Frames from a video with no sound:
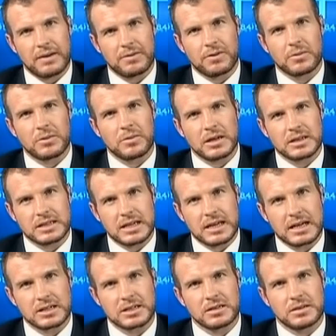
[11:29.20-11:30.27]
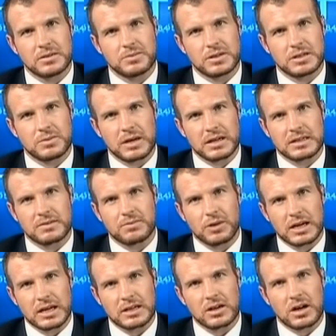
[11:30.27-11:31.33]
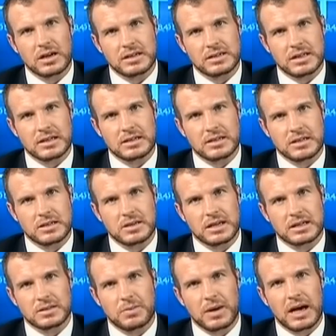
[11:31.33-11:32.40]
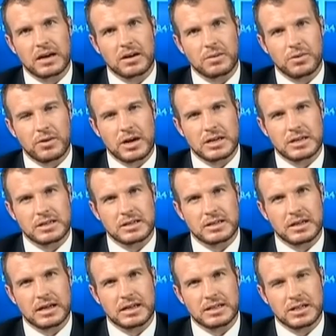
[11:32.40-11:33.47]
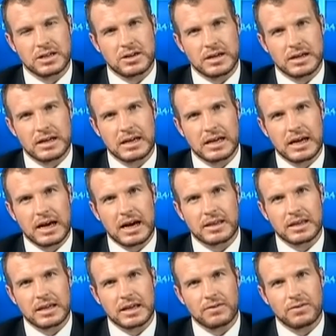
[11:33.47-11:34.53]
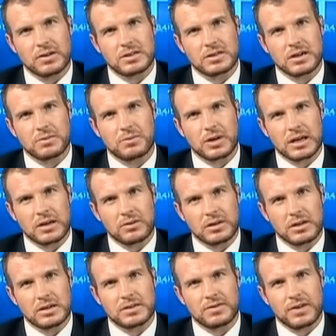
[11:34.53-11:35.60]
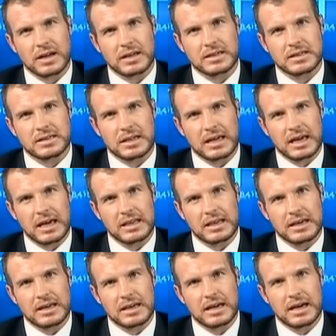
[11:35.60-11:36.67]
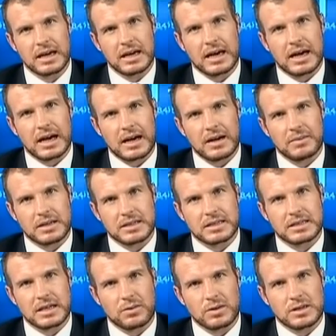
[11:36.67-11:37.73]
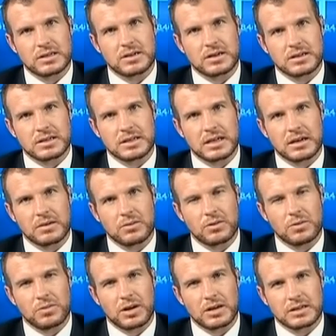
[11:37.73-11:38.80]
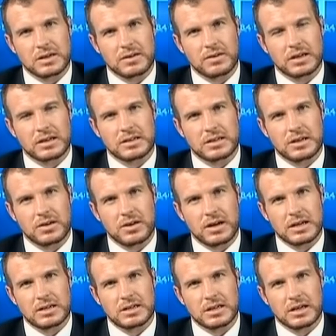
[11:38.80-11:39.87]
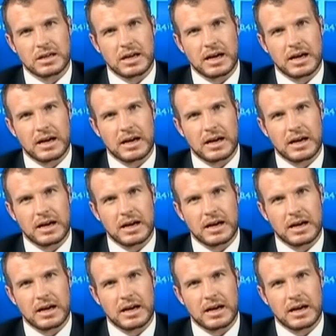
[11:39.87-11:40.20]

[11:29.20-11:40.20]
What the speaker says: from a multinational perspective, bringing dollars in to expand operations in Nigeria. I think if you start bringing all those factors together, as I say, we start seeing a more positive consideration